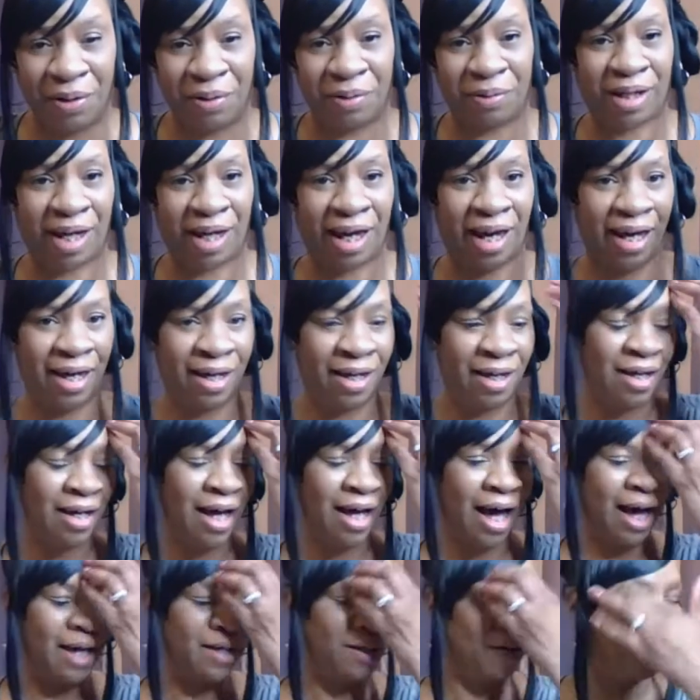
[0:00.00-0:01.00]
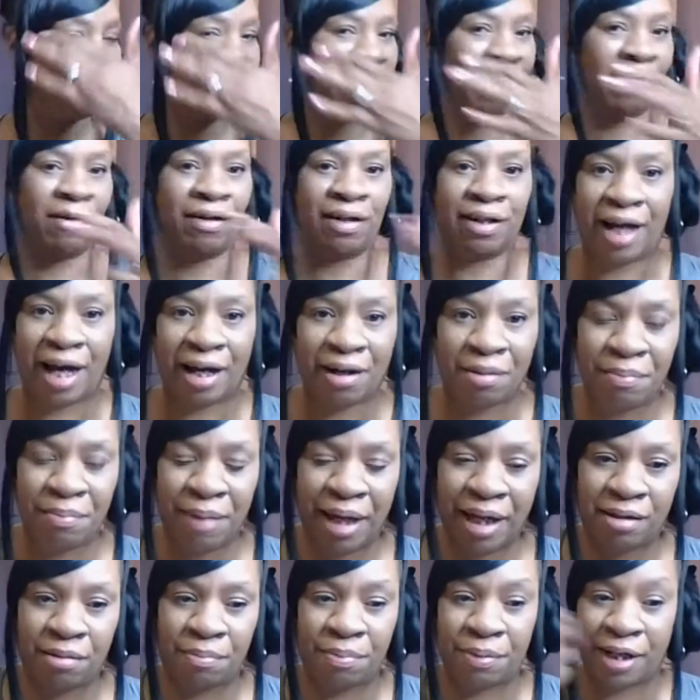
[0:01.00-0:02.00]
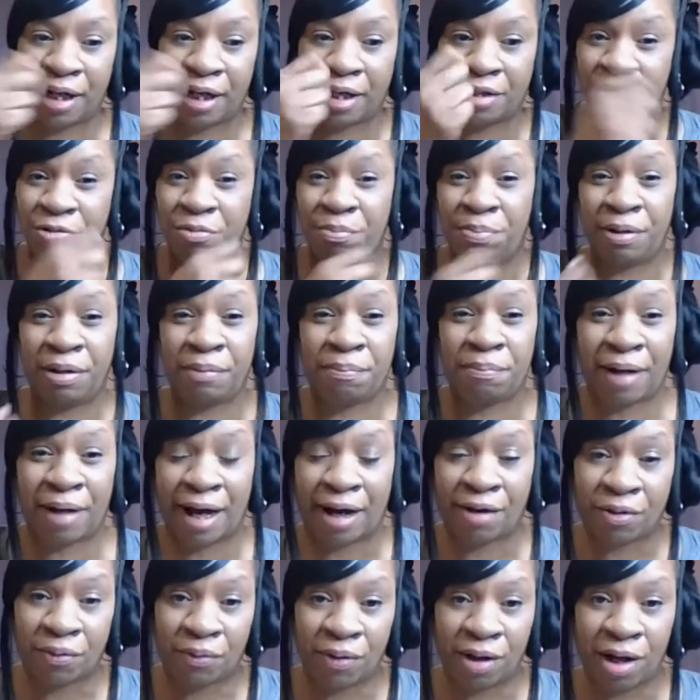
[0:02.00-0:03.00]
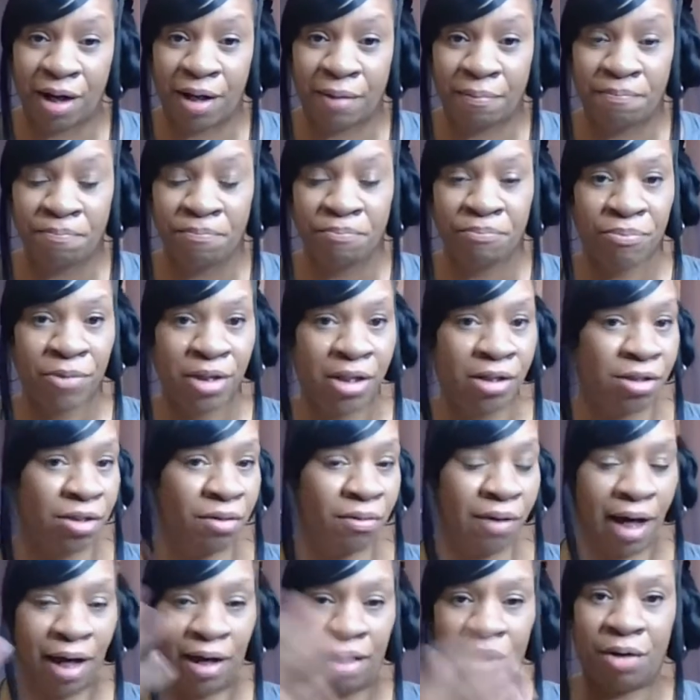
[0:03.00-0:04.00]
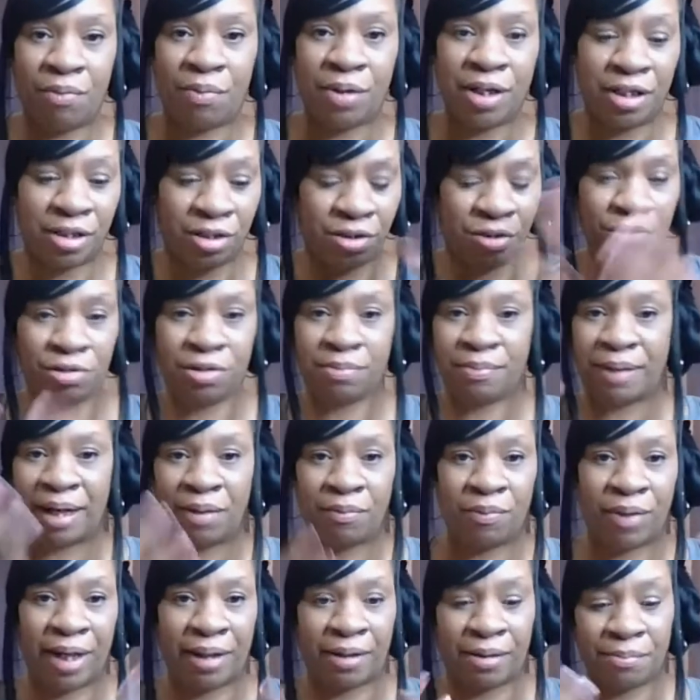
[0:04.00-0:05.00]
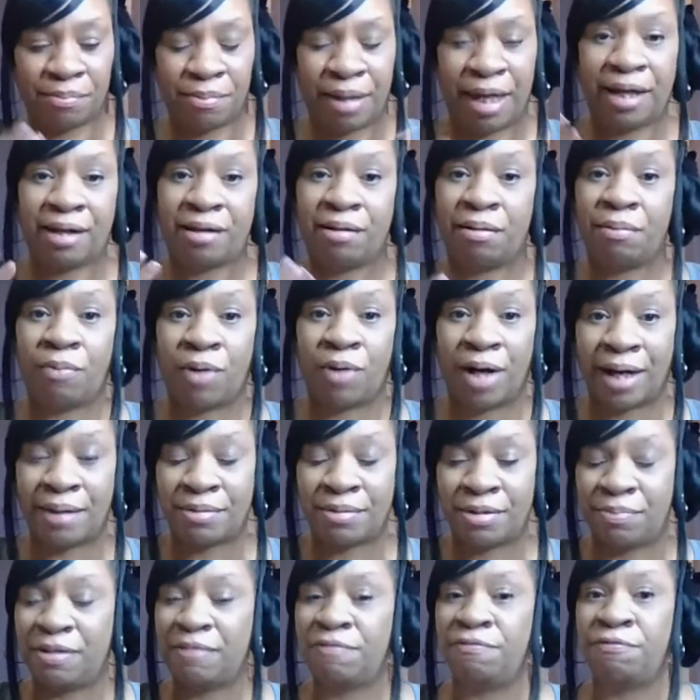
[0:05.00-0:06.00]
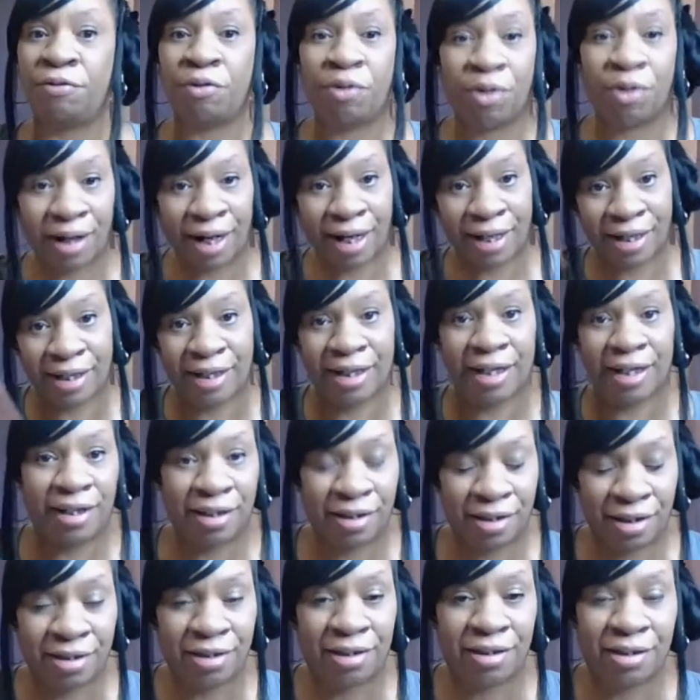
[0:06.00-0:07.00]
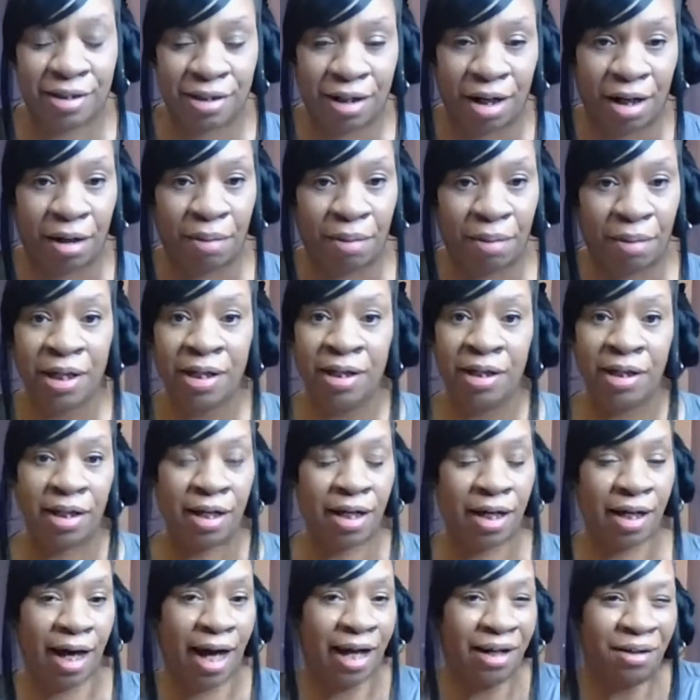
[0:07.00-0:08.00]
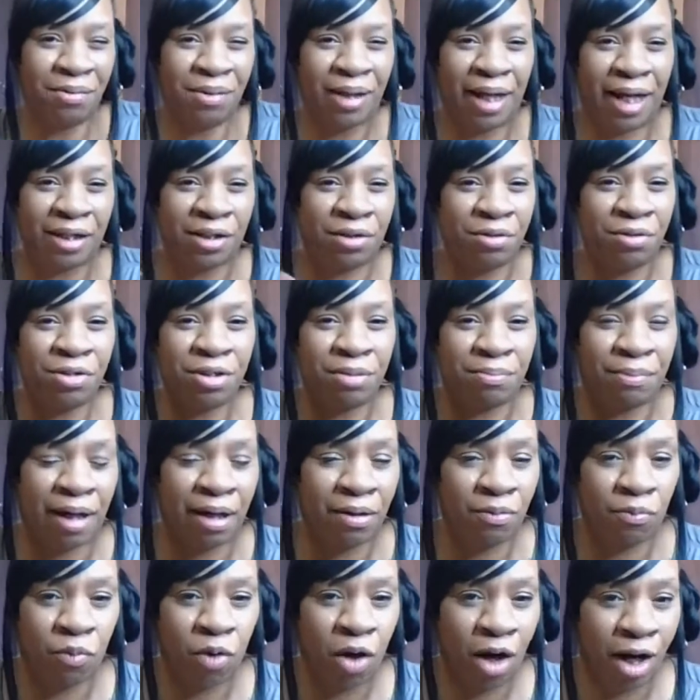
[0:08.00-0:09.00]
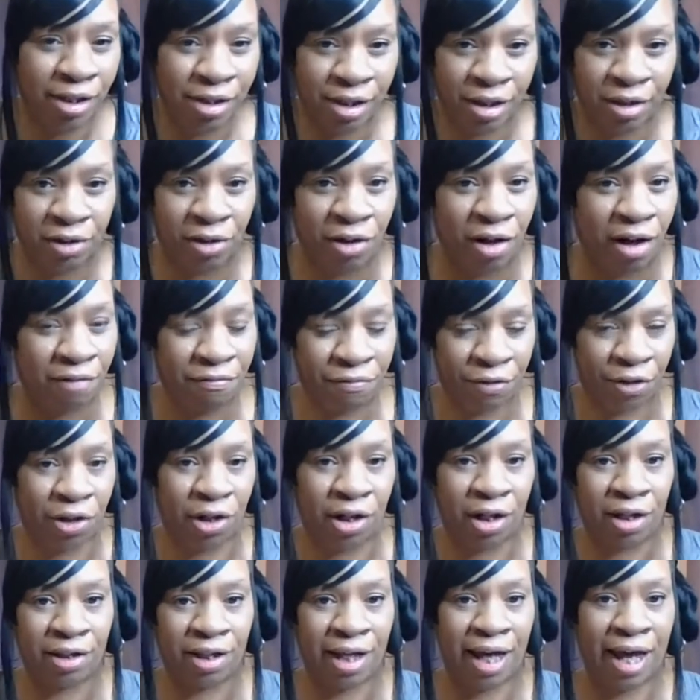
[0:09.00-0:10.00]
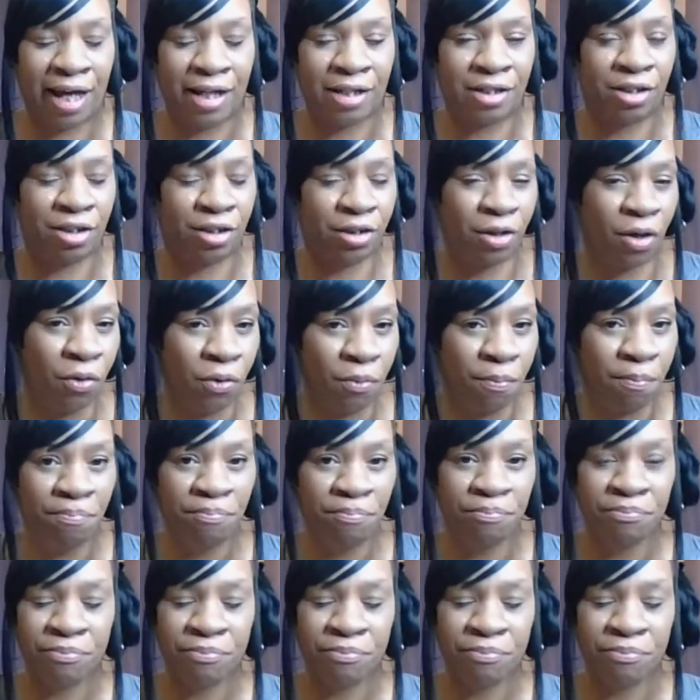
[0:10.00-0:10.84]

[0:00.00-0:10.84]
Okay. I don't wear a lot of makeup, but I do put powder on. So I always use my wake makeup wipes before I get into the tub. I don't like using my washcloth and all that and soap